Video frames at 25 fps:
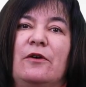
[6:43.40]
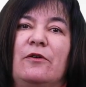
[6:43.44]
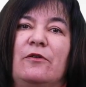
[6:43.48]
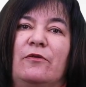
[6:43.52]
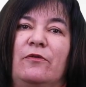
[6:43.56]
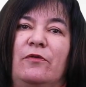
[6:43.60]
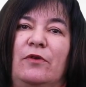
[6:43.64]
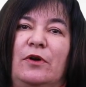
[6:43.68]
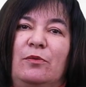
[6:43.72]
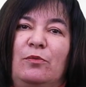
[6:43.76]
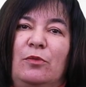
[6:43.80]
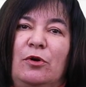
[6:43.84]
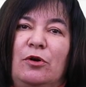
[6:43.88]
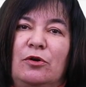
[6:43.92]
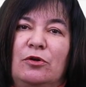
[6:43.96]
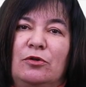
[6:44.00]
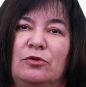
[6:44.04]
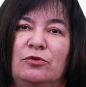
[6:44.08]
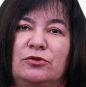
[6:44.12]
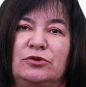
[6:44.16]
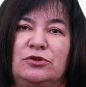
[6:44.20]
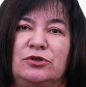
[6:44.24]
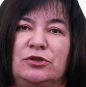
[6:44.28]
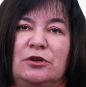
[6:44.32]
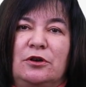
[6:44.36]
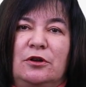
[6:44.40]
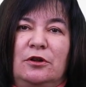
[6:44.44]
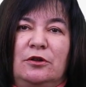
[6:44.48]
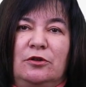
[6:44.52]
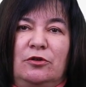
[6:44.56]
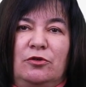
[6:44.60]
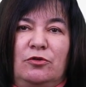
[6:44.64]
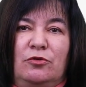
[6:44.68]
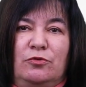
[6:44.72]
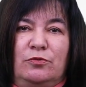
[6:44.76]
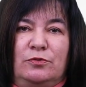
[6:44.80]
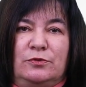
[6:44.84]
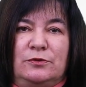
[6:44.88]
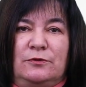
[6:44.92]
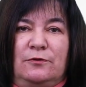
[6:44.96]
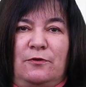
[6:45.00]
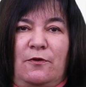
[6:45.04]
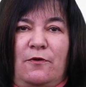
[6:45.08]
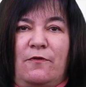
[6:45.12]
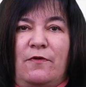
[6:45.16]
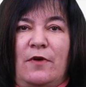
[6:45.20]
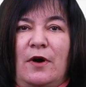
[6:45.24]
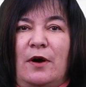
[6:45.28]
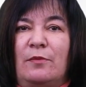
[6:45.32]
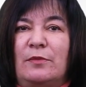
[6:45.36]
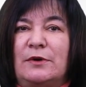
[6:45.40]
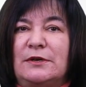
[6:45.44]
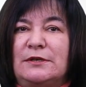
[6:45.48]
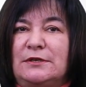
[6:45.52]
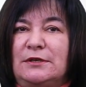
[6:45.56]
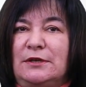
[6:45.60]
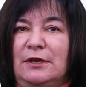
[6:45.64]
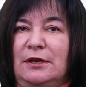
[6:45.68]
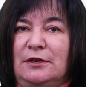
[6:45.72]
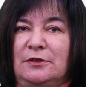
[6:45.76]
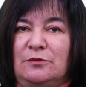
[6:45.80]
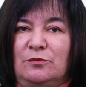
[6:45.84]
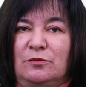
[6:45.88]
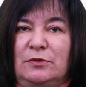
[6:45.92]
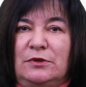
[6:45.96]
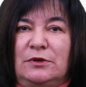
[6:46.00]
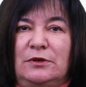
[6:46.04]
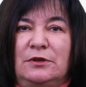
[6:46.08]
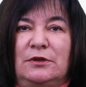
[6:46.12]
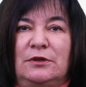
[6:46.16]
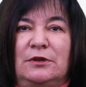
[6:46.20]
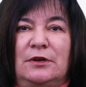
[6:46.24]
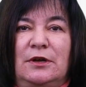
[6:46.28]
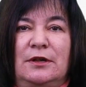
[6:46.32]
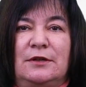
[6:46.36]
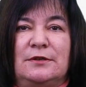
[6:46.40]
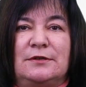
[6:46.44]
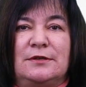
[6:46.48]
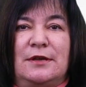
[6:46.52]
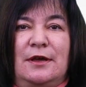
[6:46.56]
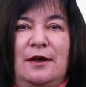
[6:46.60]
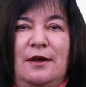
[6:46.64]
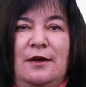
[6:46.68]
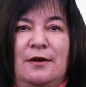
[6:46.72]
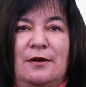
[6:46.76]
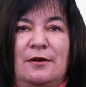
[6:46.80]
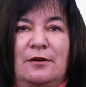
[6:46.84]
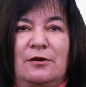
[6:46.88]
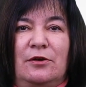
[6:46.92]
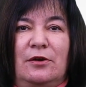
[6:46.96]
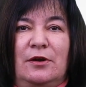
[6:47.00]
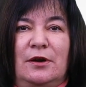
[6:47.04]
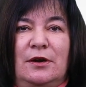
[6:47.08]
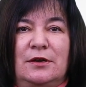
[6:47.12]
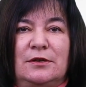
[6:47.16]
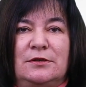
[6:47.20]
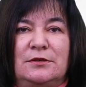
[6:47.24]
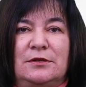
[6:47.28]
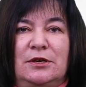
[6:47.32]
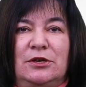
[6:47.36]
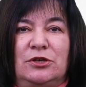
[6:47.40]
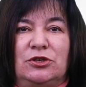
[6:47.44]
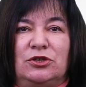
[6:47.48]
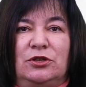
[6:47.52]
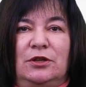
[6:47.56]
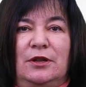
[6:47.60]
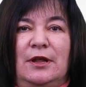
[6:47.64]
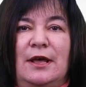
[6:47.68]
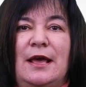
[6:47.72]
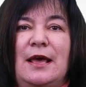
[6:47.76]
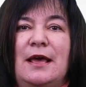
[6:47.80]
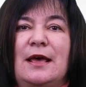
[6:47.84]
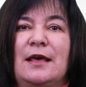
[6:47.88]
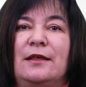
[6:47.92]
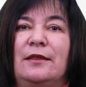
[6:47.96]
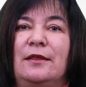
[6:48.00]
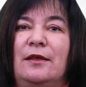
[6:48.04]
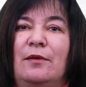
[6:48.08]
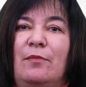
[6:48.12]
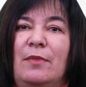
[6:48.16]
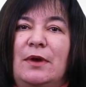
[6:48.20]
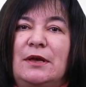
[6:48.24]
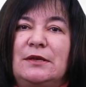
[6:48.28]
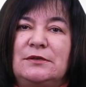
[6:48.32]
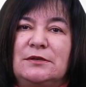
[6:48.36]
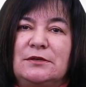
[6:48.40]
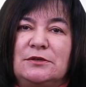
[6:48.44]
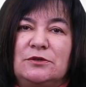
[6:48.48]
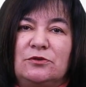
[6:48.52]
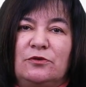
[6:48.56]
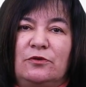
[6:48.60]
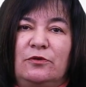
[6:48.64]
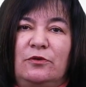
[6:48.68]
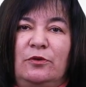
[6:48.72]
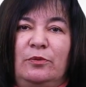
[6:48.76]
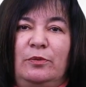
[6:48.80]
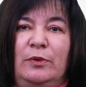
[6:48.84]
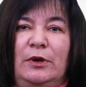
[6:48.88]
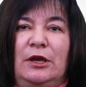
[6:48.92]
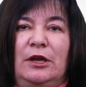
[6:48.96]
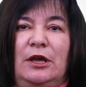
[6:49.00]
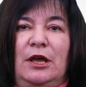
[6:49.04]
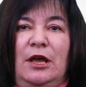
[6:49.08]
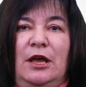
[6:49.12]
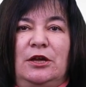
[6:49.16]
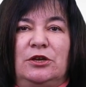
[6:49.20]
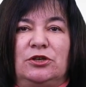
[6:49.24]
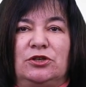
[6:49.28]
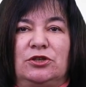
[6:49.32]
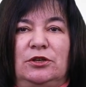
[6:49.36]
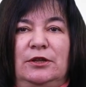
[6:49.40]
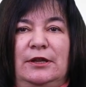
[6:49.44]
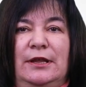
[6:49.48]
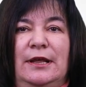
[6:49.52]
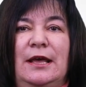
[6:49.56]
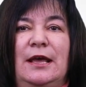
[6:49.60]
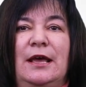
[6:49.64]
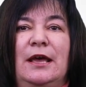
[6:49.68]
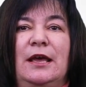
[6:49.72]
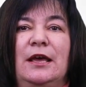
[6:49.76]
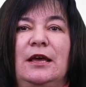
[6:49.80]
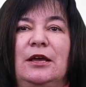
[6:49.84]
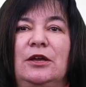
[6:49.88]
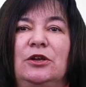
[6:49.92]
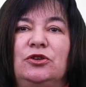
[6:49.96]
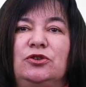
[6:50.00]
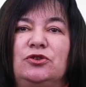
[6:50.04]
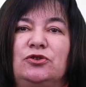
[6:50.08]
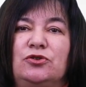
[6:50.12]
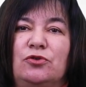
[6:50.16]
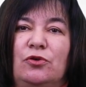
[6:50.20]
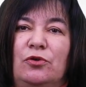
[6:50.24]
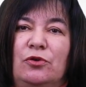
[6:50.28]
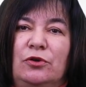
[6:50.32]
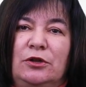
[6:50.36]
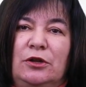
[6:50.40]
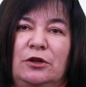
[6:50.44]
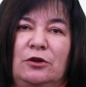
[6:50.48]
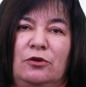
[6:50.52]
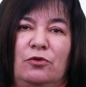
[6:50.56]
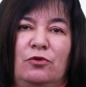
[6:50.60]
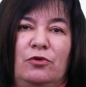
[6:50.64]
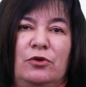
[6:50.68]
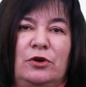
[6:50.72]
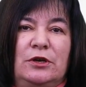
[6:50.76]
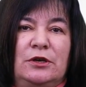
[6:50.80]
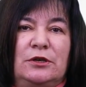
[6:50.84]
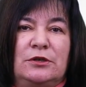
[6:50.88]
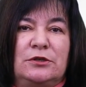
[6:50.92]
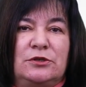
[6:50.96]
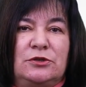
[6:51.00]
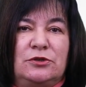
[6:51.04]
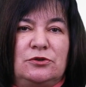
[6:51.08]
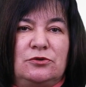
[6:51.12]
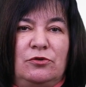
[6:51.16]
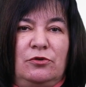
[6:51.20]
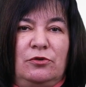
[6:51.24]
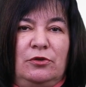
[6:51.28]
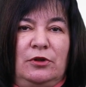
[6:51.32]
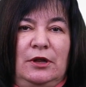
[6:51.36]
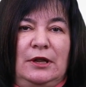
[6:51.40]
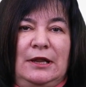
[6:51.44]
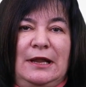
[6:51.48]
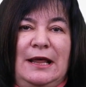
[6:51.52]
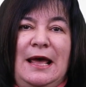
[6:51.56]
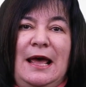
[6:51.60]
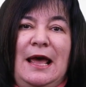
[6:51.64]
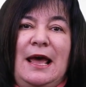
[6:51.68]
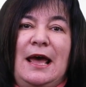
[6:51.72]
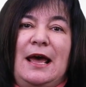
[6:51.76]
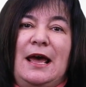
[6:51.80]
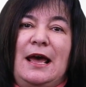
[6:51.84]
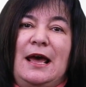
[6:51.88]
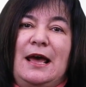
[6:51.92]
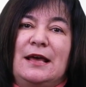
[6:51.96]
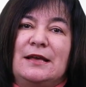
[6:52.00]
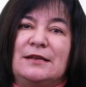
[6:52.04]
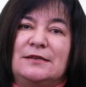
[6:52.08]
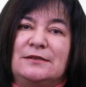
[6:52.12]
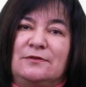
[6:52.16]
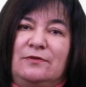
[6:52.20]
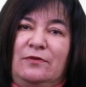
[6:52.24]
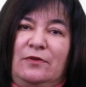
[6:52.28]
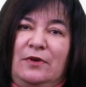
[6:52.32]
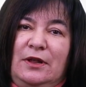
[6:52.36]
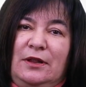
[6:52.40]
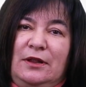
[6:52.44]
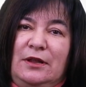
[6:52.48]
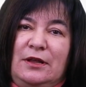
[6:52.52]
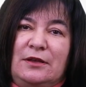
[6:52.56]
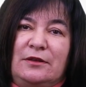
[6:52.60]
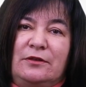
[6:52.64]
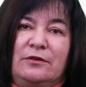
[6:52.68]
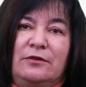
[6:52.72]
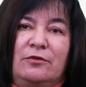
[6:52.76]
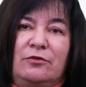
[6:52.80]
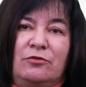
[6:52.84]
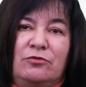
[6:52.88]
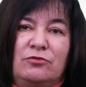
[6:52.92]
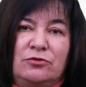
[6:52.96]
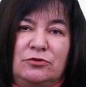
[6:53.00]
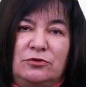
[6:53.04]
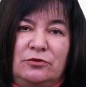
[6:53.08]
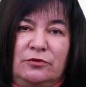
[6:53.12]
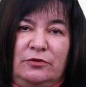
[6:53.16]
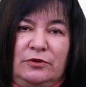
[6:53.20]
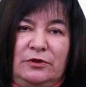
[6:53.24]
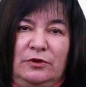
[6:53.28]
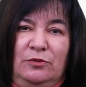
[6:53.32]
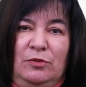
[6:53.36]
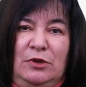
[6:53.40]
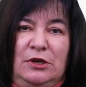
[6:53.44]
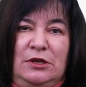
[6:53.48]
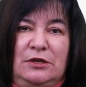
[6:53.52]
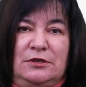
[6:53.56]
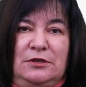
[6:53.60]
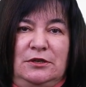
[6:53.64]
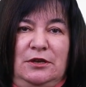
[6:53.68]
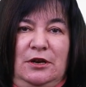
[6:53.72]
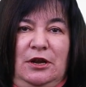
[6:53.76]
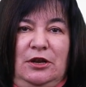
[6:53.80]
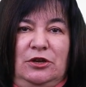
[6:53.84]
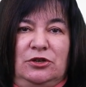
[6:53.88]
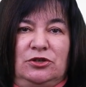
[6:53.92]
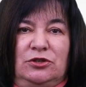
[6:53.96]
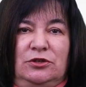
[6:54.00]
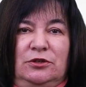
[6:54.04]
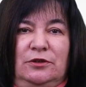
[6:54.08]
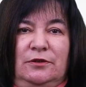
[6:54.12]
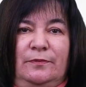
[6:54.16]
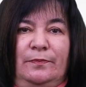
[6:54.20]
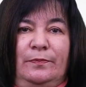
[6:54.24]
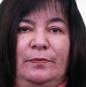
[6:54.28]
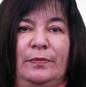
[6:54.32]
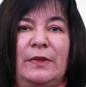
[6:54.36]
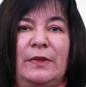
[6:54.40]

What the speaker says: pharmacological groups for pharmacy and healthcare organization, the methods of application, internal or external, as well as the route of administration,